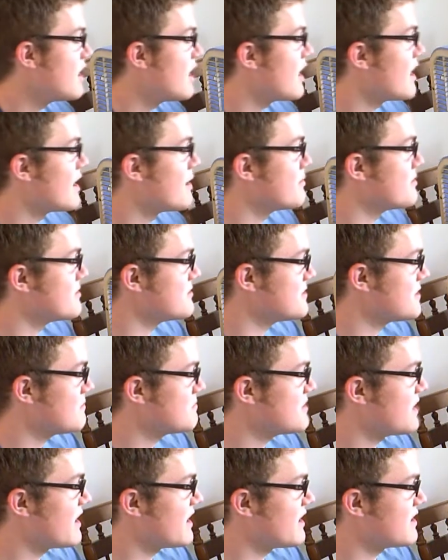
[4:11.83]
and I'm going to
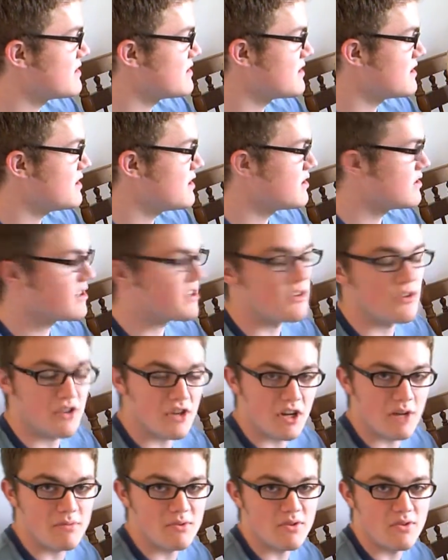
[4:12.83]
zip tie it to here and hook
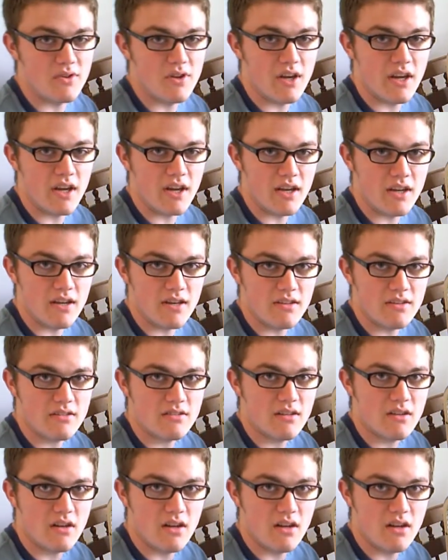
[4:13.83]
it up to a